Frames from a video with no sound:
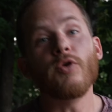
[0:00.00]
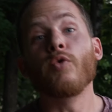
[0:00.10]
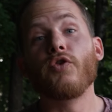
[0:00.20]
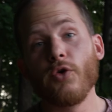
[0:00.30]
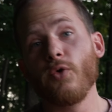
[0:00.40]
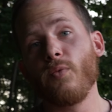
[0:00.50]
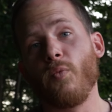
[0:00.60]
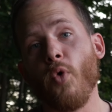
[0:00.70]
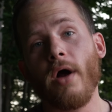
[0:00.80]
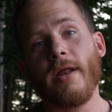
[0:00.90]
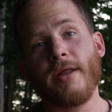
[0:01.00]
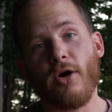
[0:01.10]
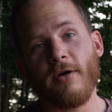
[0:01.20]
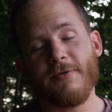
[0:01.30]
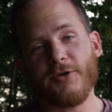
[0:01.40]
If you do want an
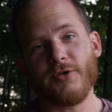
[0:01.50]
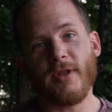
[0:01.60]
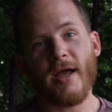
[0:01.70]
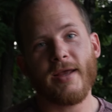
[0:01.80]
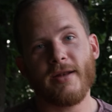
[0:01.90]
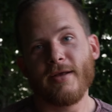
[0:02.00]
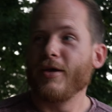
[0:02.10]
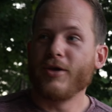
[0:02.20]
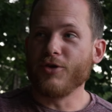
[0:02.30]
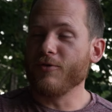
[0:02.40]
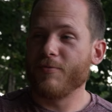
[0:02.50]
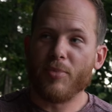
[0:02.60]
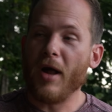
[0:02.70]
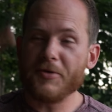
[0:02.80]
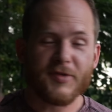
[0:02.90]
artificial light, You've
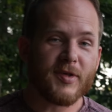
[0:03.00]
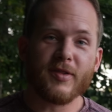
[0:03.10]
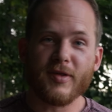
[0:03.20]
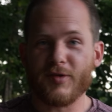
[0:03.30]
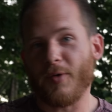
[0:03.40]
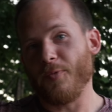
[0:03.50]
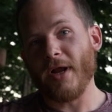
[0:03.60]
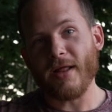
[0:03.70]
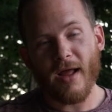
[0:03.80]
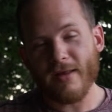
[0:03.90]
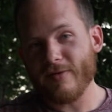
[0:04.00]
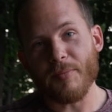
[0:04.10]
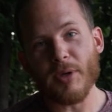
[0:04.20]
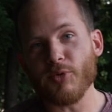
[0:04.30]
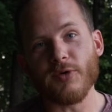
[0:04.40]
probably seen these ring lights that
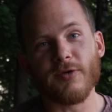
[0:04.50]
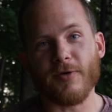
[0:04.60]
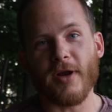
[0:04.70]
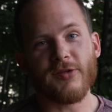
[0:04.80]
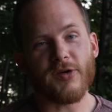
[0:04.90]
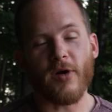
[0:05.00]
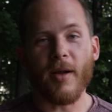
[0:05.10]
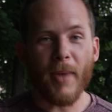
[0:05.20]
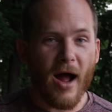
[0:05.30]
people use for Instagram.